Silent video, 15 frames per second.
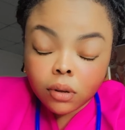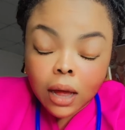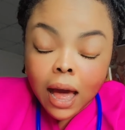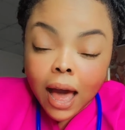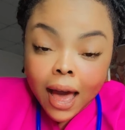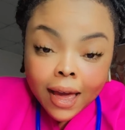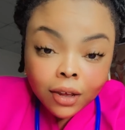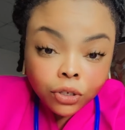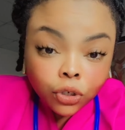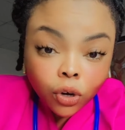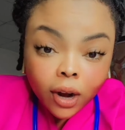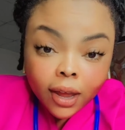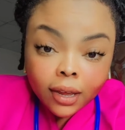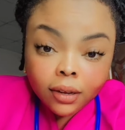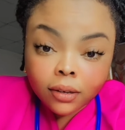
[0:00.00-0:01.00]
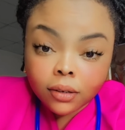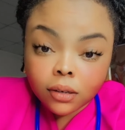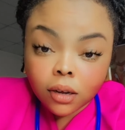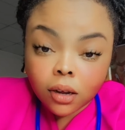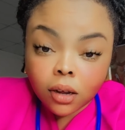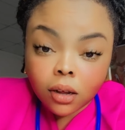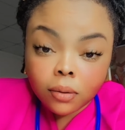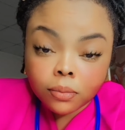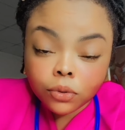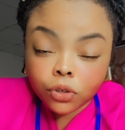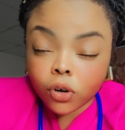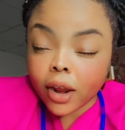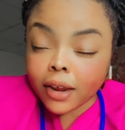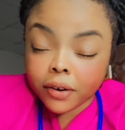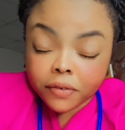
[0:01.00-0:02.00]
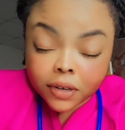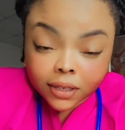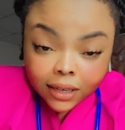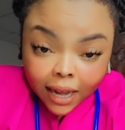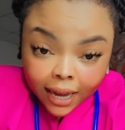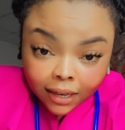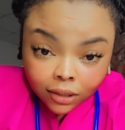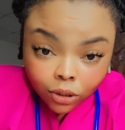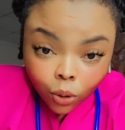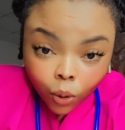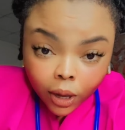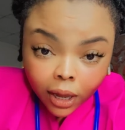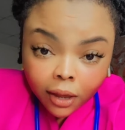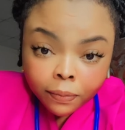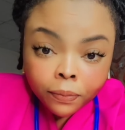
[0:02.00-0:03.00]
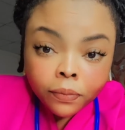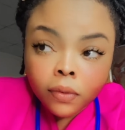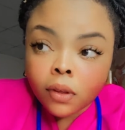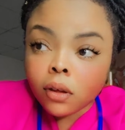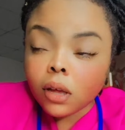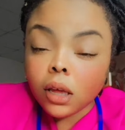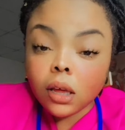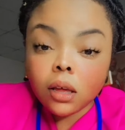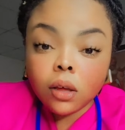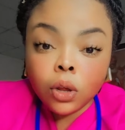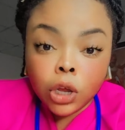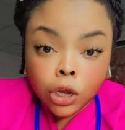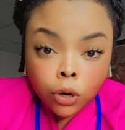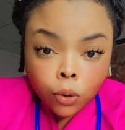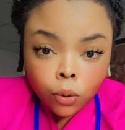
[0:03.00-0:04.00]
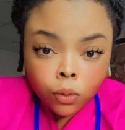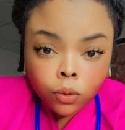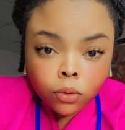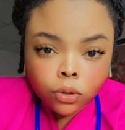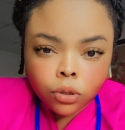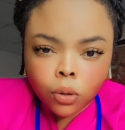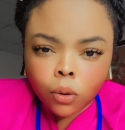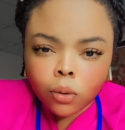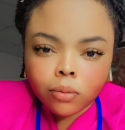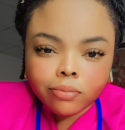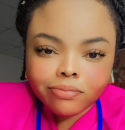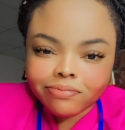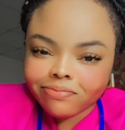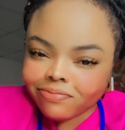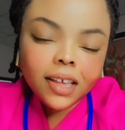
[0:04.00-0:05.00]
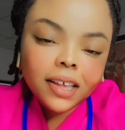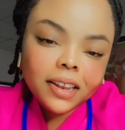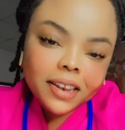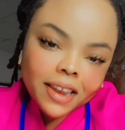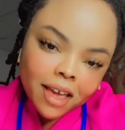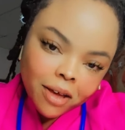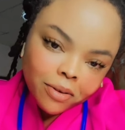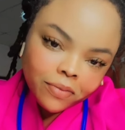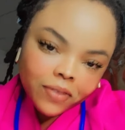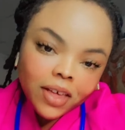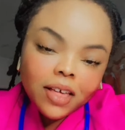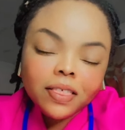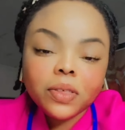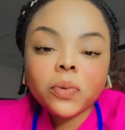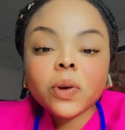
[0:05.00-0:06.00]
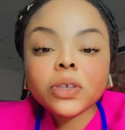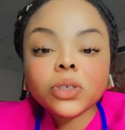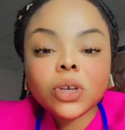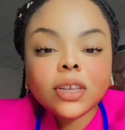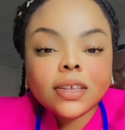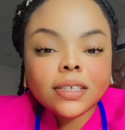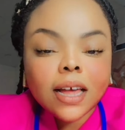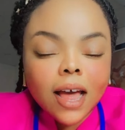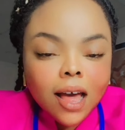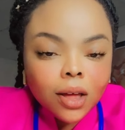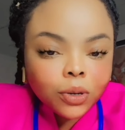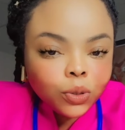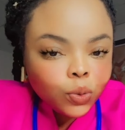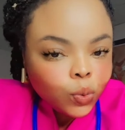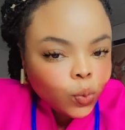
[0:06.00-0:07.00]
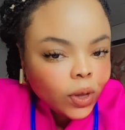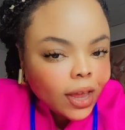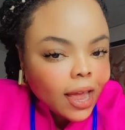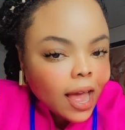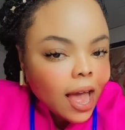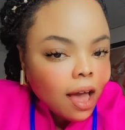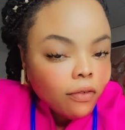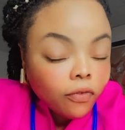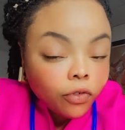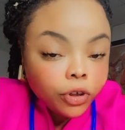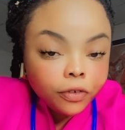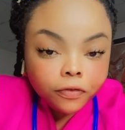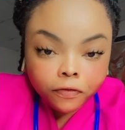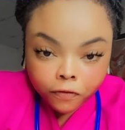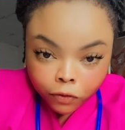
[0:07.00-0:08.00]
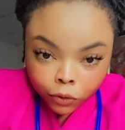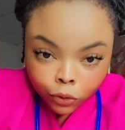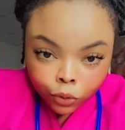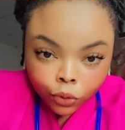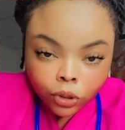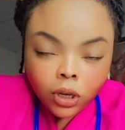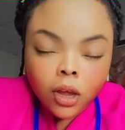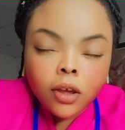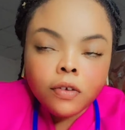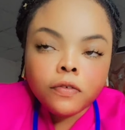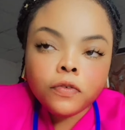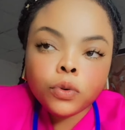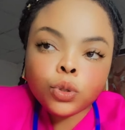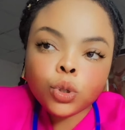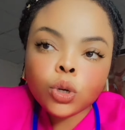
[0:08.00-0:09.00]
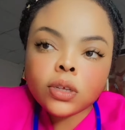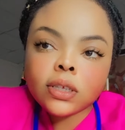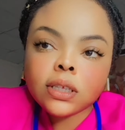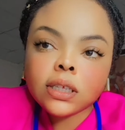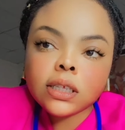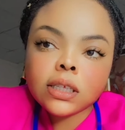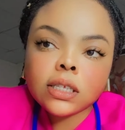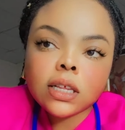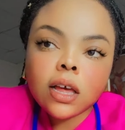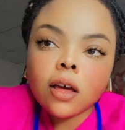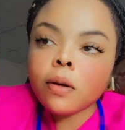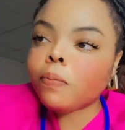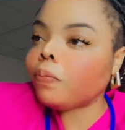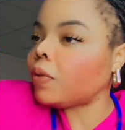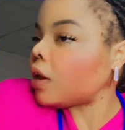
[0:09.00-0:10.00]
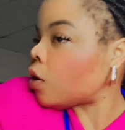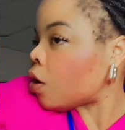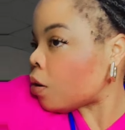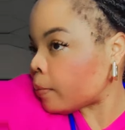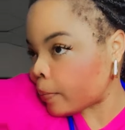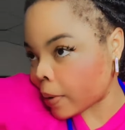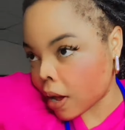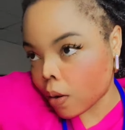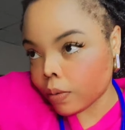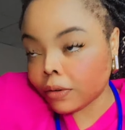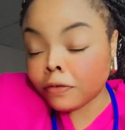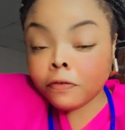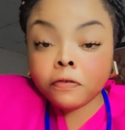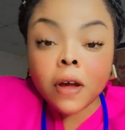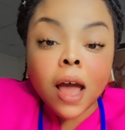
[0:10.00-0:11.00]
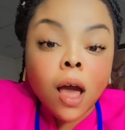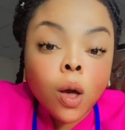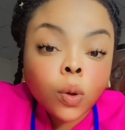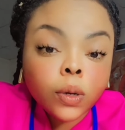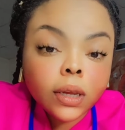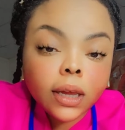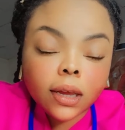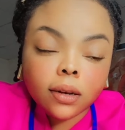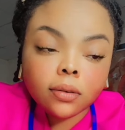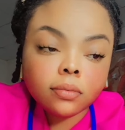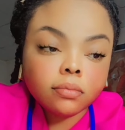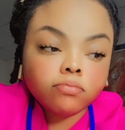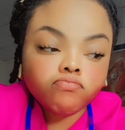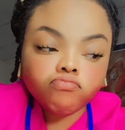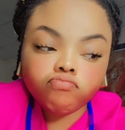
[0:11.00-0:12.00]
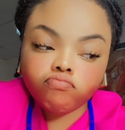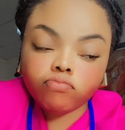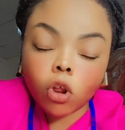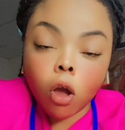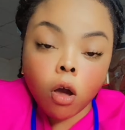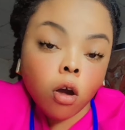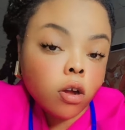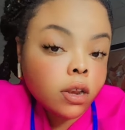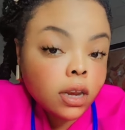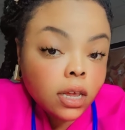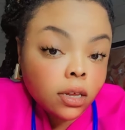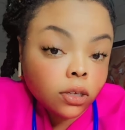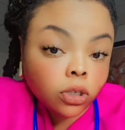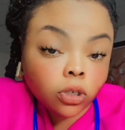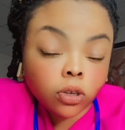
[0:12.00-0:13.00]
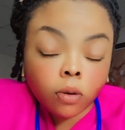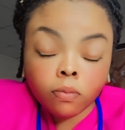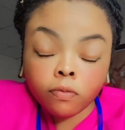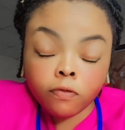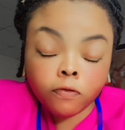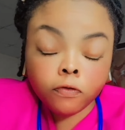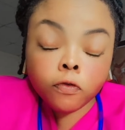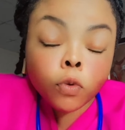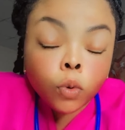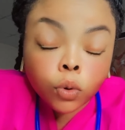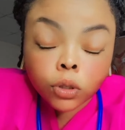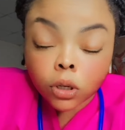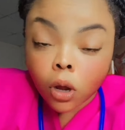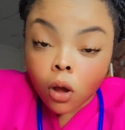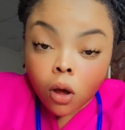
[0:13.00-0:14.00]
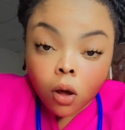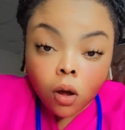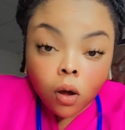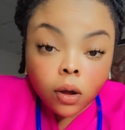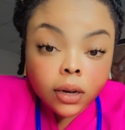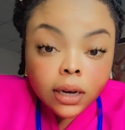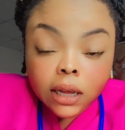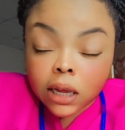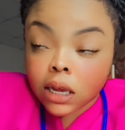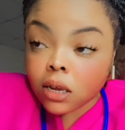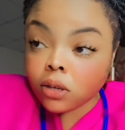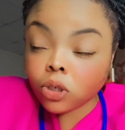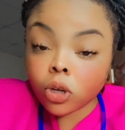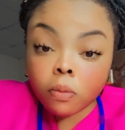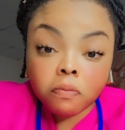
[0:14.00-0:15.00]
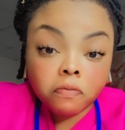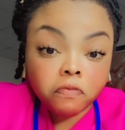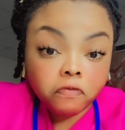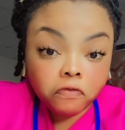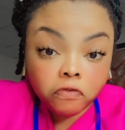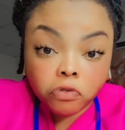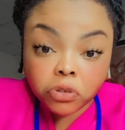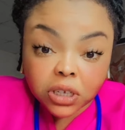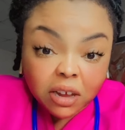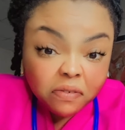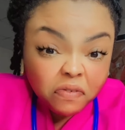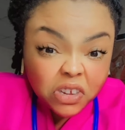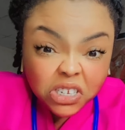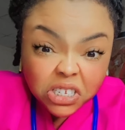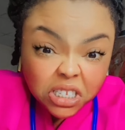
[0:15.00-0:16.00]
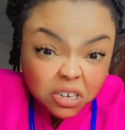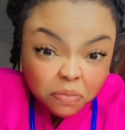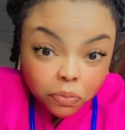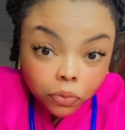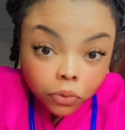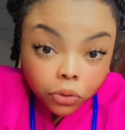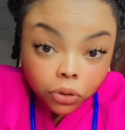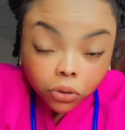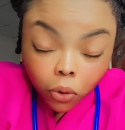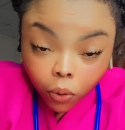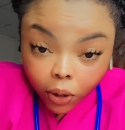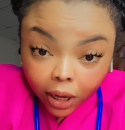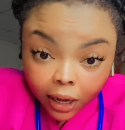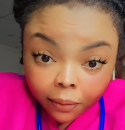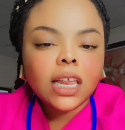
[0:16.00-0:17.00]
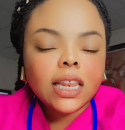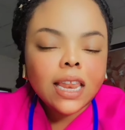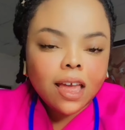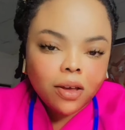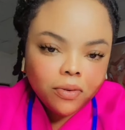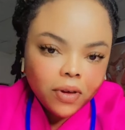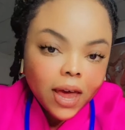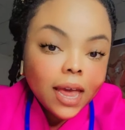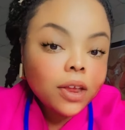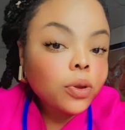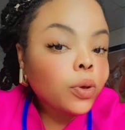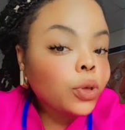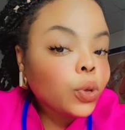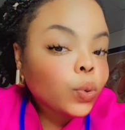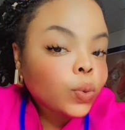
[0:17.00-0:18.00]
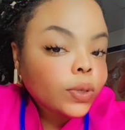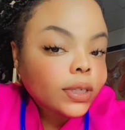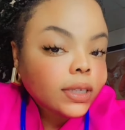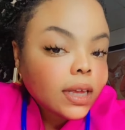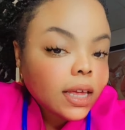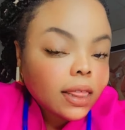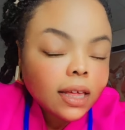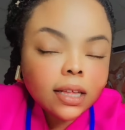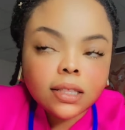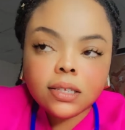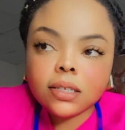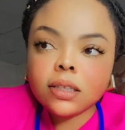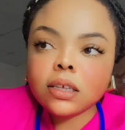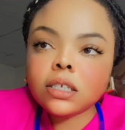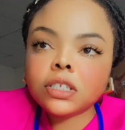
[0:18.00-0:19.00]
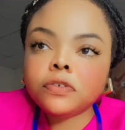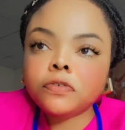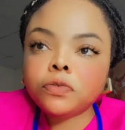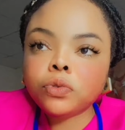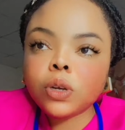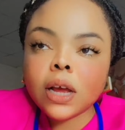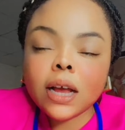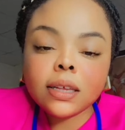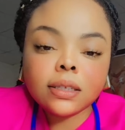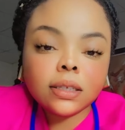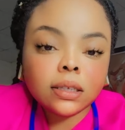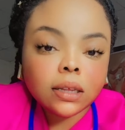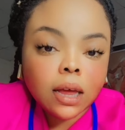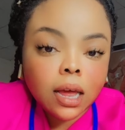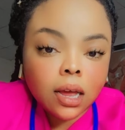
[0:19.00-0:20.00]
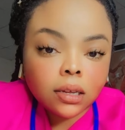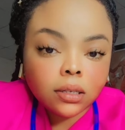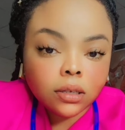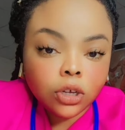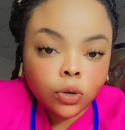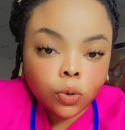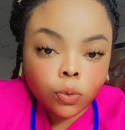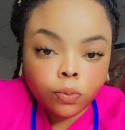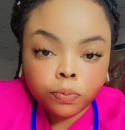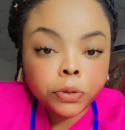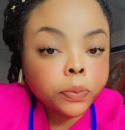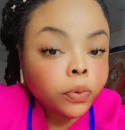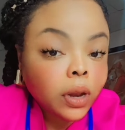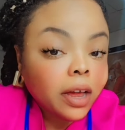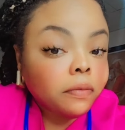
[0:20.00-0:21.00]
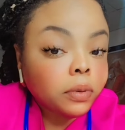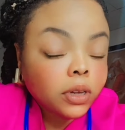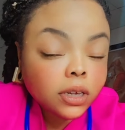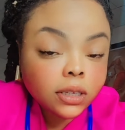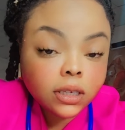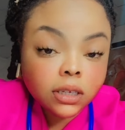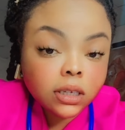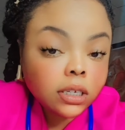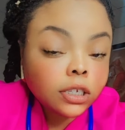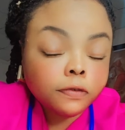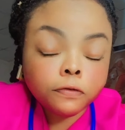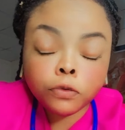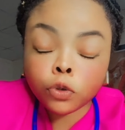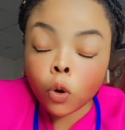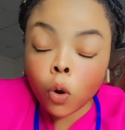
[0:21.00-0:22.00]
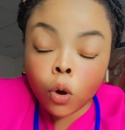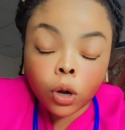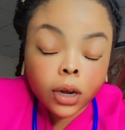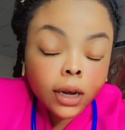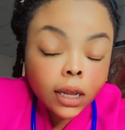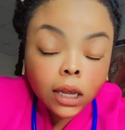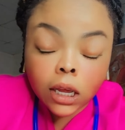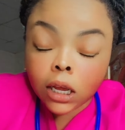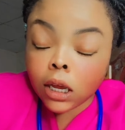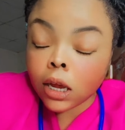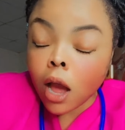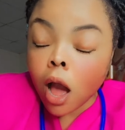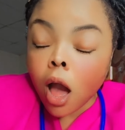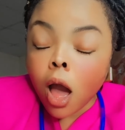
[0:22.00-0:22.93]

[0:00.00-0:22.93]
High triglycerides. Okay, so. Now, the question is, how do we avoid fructose? Fructose is a compound found in honey, in some food, honey, some fruit and vegetables, okay? Now, I know you will say that this food people have been eating this food, honey,